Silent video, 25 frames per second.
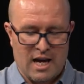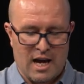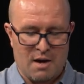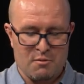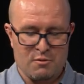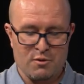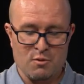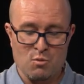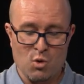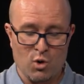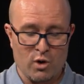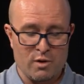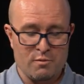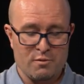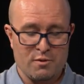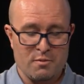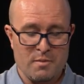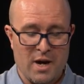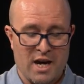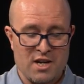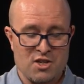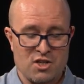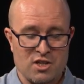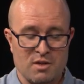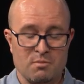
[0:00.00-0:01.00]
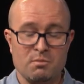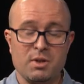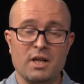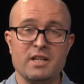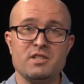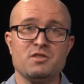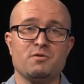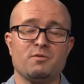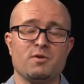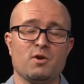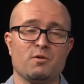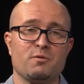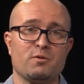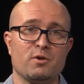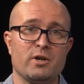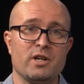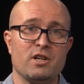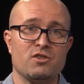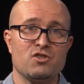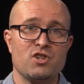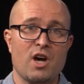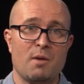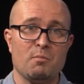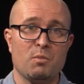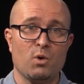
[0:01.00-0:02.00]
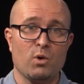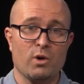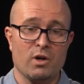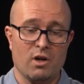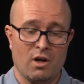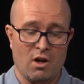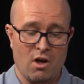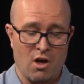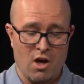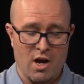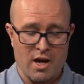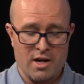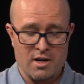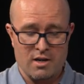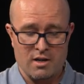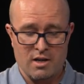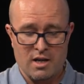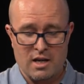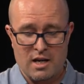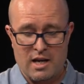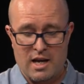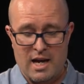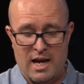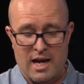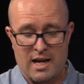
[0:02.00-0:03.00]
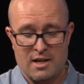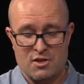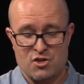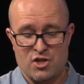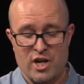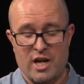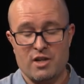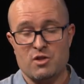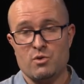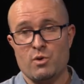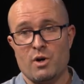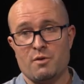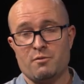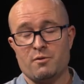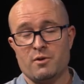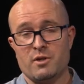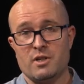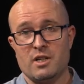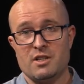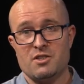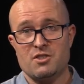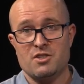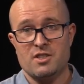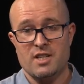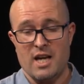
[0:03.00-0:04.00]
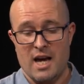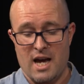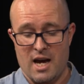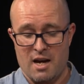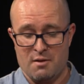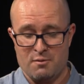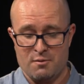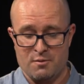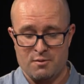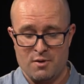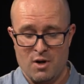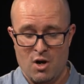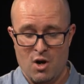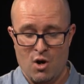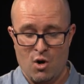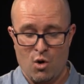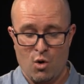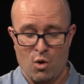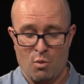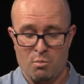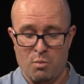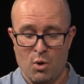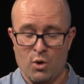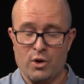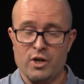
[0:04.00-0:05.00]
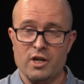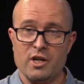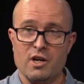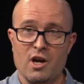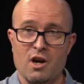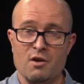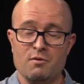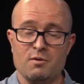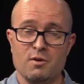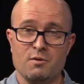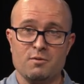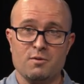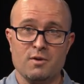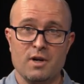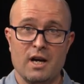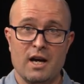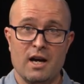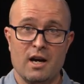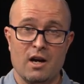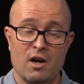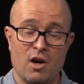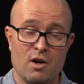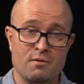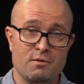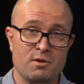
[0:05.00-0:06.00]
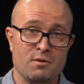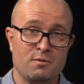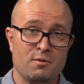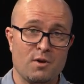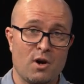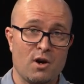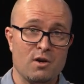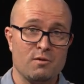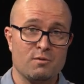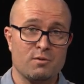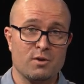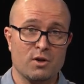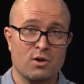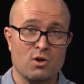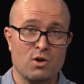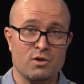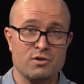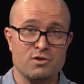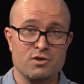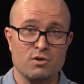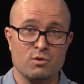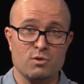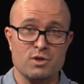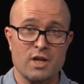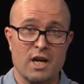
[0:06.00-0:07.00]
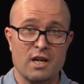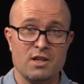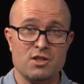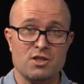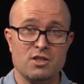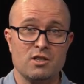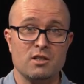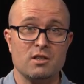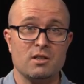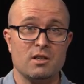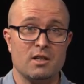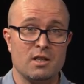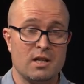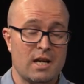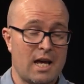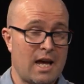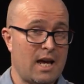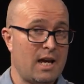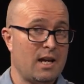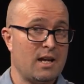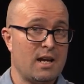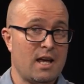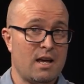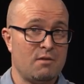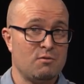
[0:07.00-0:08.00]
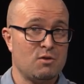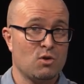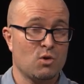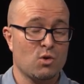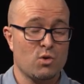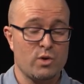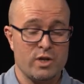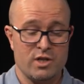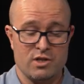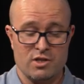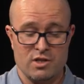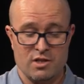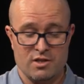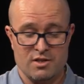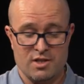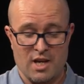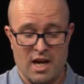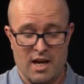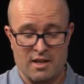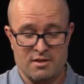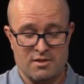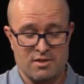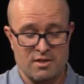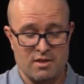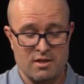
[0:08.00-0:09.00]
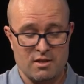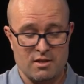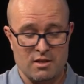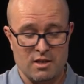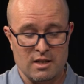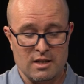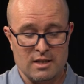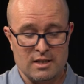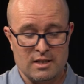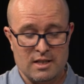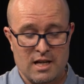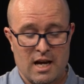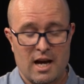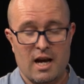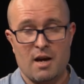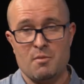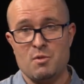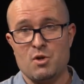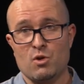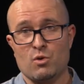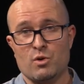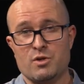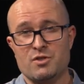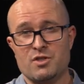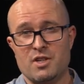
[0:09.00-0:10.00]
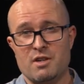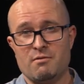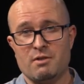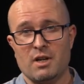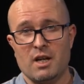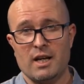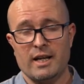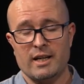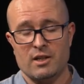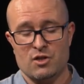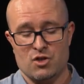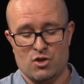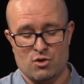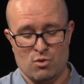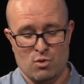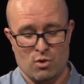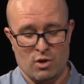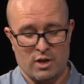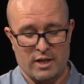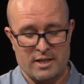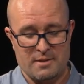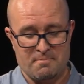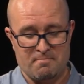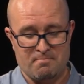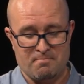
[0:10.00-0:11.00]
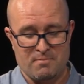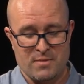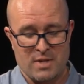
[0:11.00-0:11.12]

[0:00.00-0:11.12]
For more information, please feel free to jump online and chat to our friendly staff, or book in over the phone for a consultation and have your questions answered. You'll receive a link shortly.